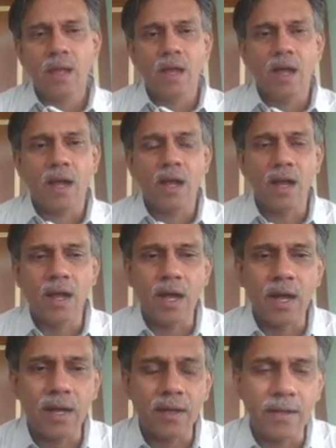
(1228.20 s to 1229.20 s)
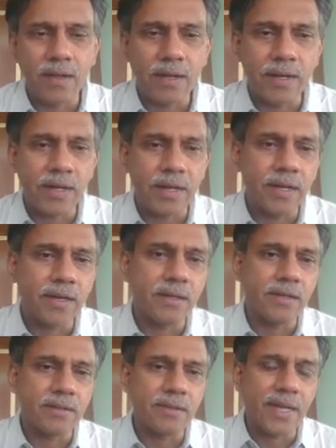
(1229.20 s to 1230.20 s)

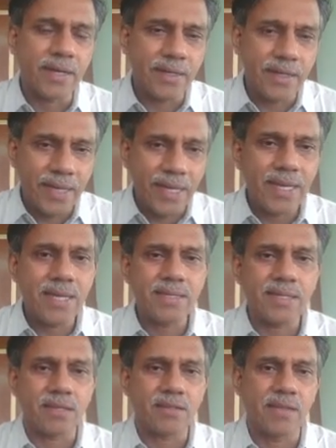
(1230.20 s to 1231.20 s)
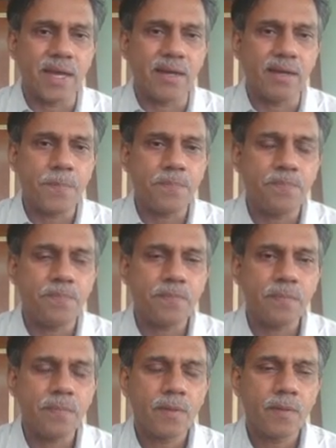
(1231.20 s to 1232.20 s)
the t is such that
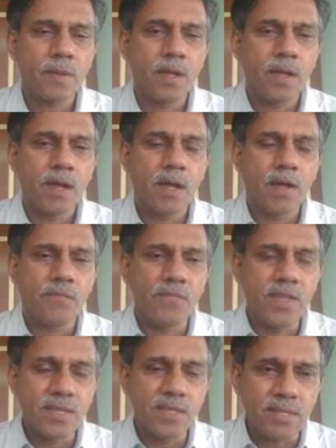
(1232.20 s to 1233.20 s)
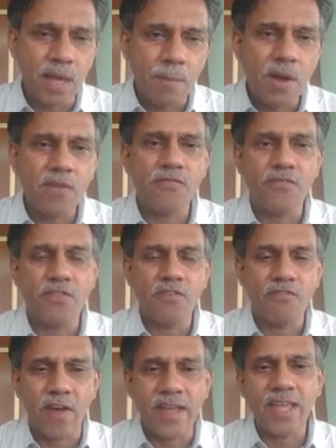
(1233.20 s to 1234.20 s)
the sum of
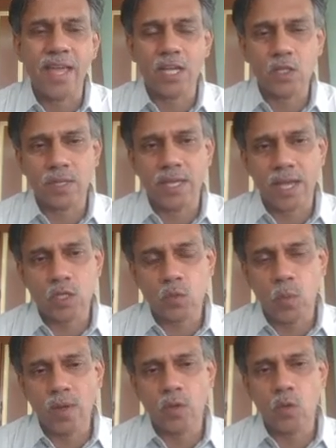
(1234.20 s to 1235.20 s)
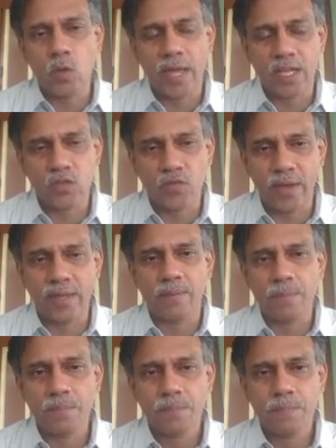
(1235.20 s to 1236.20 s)
x1 to x5
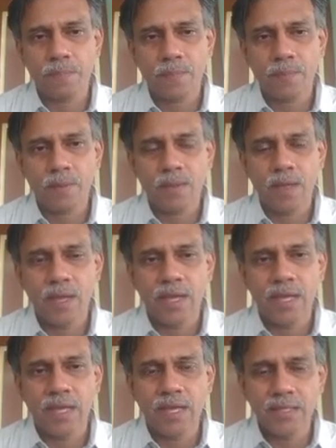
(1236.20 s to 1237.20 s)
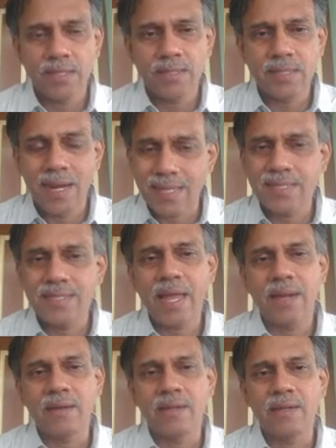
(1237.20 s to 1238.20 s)
is less
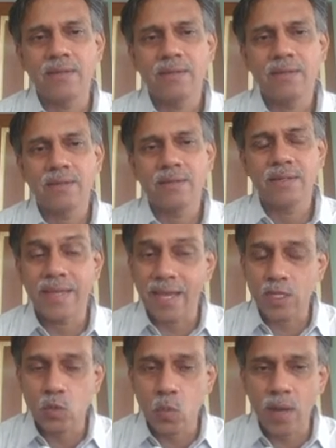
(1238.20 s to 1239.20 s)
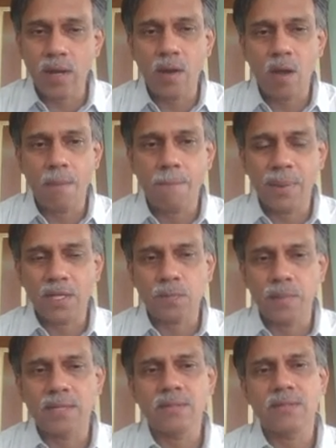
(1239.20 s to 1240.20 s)
than t, x1
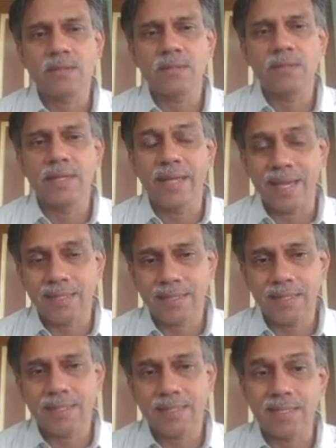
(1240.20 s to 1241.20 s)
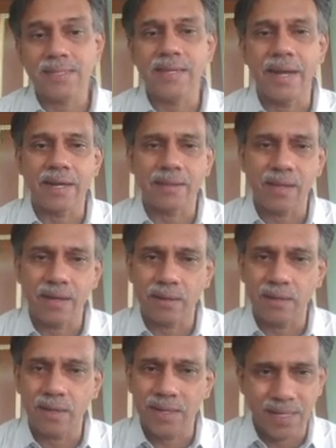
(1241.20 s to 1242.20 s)
plus x6 is greater than
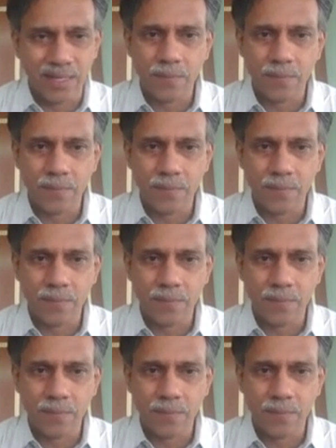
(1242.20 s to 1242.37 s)
t.